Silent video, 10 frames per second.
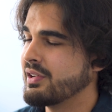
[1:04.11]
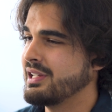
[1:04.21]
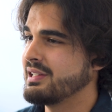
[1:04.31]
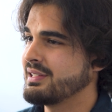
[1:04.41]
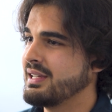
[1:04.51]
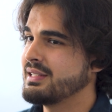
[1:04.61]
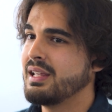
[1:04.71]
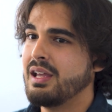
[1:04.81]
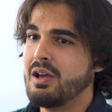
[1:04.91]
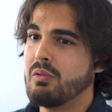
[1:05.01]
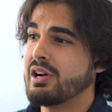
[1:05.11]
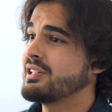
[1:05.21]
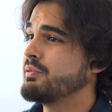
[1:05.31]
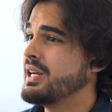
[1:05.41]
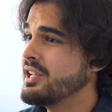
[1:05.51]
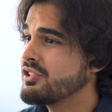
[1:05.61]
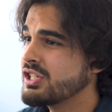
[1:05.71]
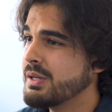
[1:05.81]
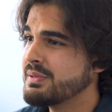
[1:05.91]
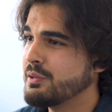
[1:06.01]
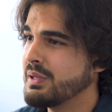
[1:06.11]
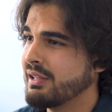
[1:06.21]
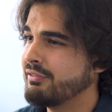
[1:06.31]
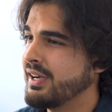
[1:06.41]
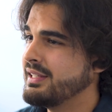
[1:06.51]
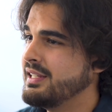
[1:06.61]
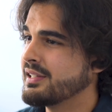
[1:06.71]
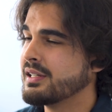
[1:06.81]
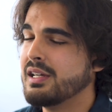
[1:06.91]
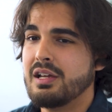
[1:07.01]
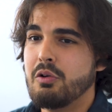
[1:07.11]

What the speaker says: our data sets? What are the relationships that we can find here?